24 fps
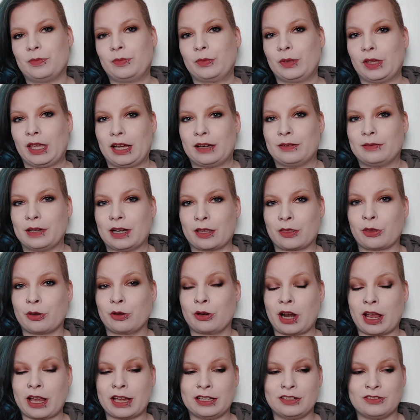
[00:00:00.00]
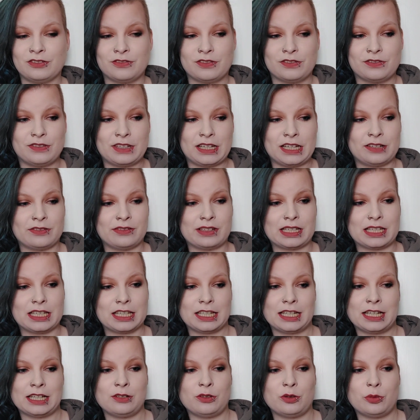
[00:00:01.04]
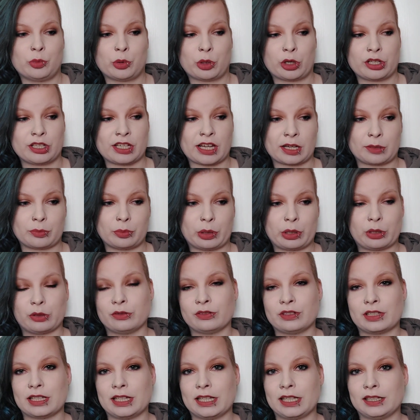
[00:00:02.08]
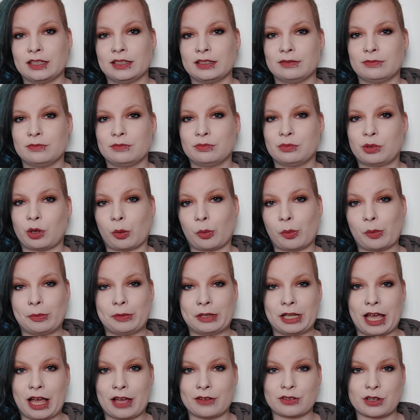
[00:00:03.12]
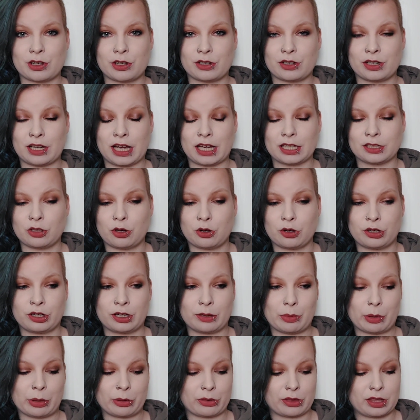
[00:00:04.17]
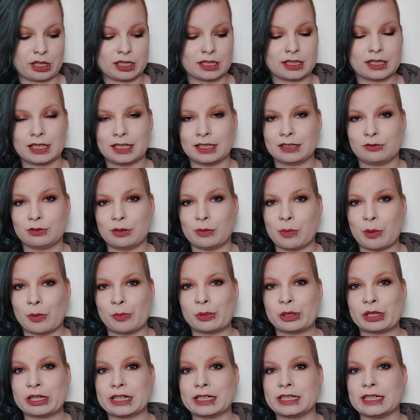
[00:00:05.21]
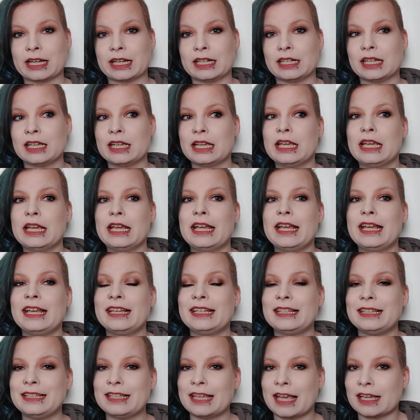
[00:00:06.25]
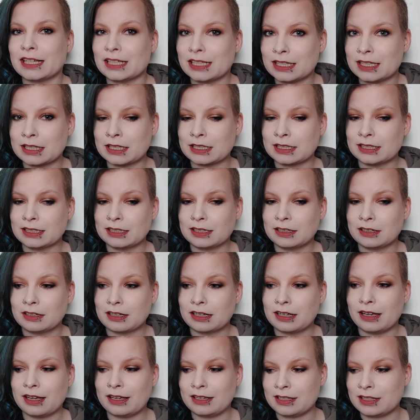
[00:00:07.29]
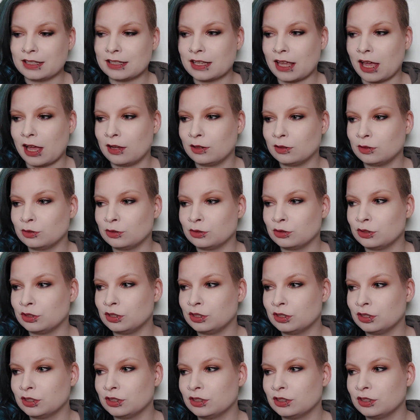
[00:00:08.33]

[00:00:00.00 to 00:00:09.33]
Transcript: Yeah, I thought I invented a new project, but obviously probably had heard about this, remembered it, and yes, I sound